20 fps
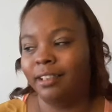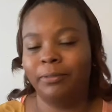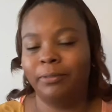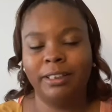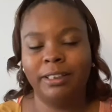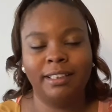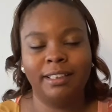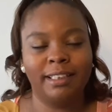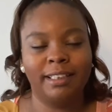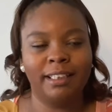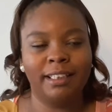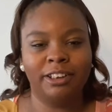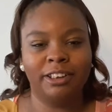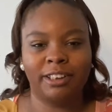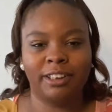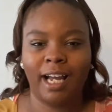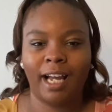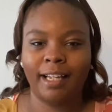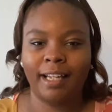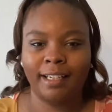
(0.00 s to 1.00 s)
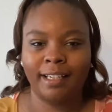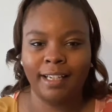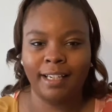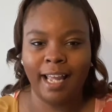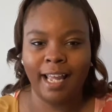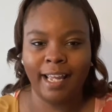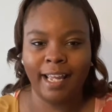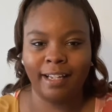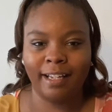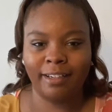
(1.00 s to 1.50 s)
we see
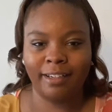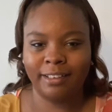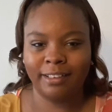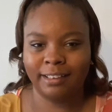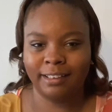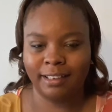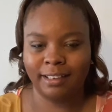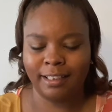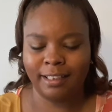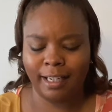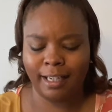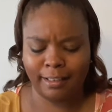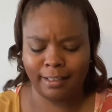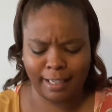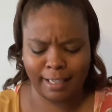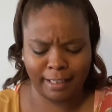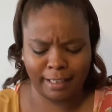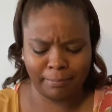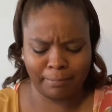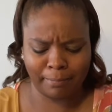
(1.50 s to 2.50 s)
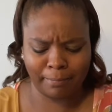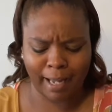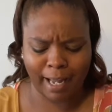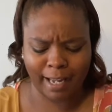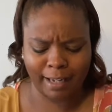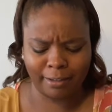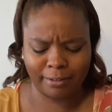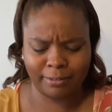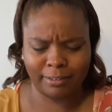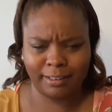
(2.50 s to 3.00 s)
Shaunie and her son, I think
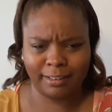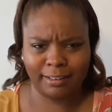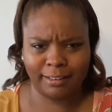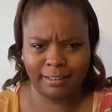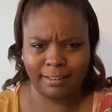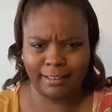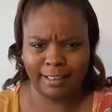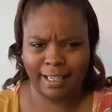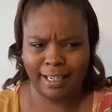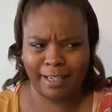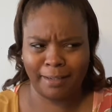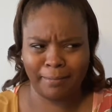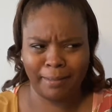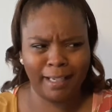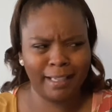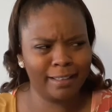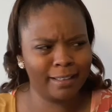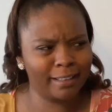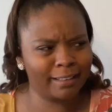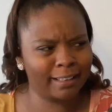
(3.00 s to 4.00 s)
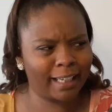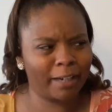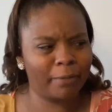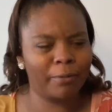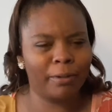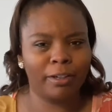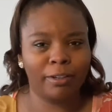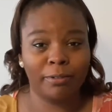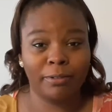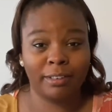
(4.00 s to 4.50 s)
Myles is his name. He looks like
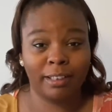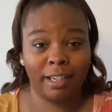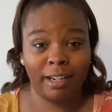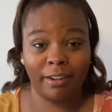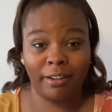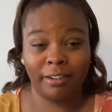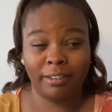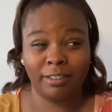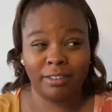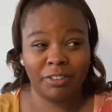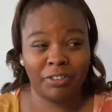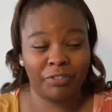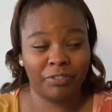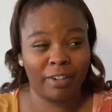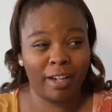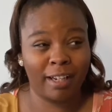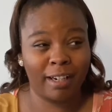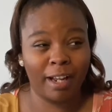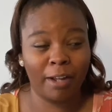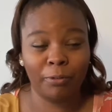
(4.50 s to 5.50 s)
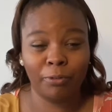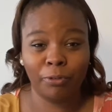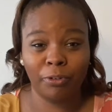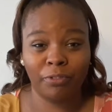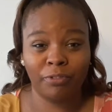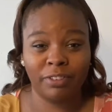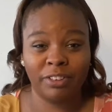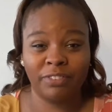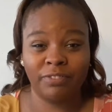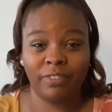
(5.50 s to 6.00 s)
one of those characters. I don't know
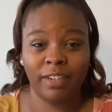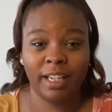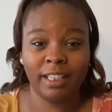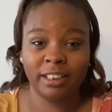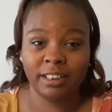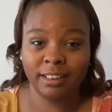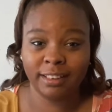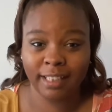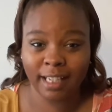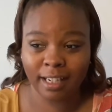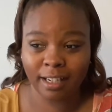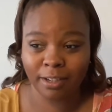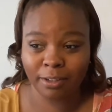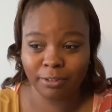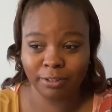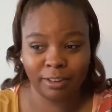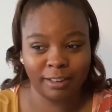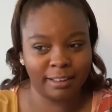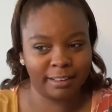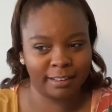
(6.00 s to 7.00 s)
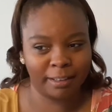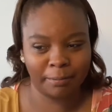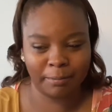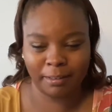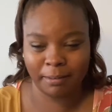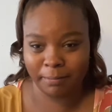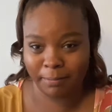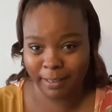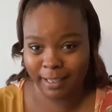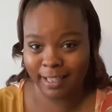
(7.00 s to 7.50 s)
if it's Veggie Tales or
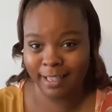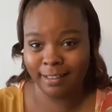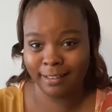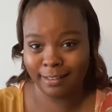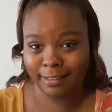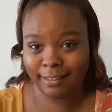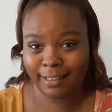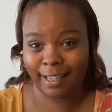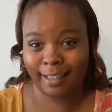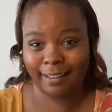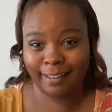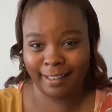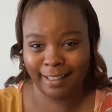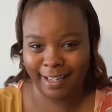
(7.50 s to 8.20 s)
something, but he looks like a